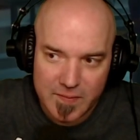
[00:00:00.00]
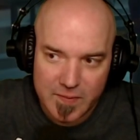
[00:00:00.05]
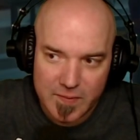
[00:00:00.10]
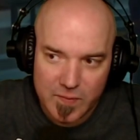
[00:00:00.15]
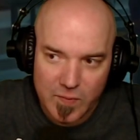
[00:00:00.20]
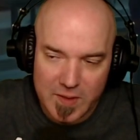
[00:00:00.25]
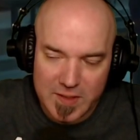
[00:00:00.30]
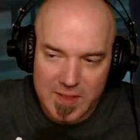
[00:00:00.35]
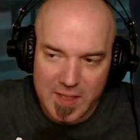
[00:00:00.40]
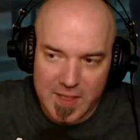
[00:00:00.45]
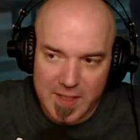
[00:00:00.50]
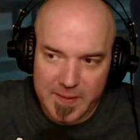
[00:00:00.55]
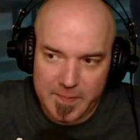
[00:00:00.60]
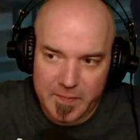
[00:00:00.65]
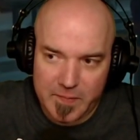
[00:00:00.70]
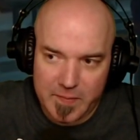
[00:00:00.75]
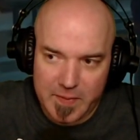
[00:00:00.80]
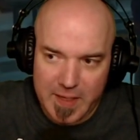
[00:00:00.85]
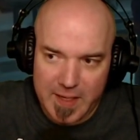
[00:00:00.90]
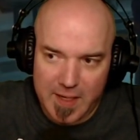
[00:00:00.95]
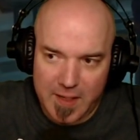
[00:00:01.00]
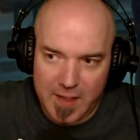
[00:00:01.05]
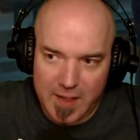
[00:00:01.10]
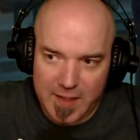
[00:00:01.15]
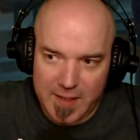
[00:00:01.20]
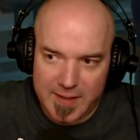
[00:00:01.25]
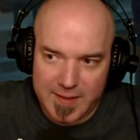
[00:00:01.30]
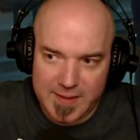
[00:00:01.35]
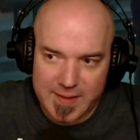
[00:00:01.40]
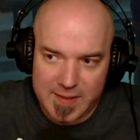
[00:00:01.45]
What's up,
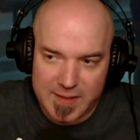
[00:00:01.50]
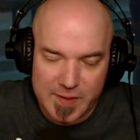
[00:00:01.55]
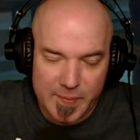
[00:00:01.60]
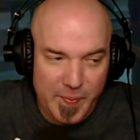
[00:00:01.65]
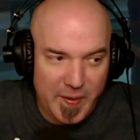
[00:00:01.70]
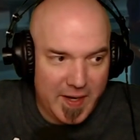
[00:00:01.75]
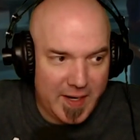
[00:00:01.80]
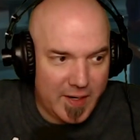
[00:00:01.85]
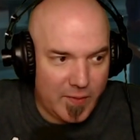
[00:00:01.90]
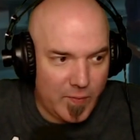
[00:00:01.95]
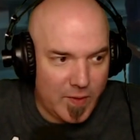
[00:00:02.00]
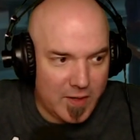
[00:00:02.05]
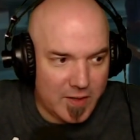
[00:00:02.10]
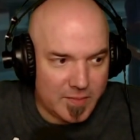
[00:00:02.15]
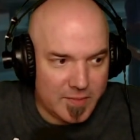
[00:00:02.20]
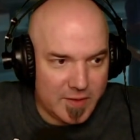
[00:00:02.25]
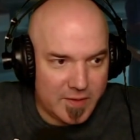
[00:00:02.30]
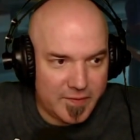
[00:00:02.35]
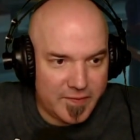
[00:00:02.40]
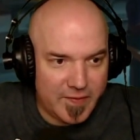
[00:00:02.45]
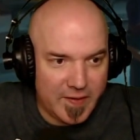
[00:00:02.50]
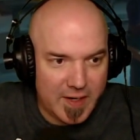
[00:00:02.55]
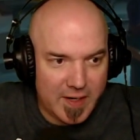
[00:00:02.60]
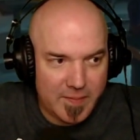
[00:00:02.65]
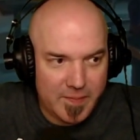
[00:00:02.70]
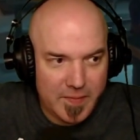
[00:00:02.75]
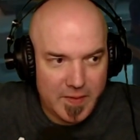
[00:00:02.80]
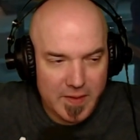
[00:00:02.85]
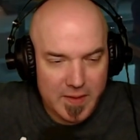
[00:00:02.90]
unanticipated? Welcome to the fam.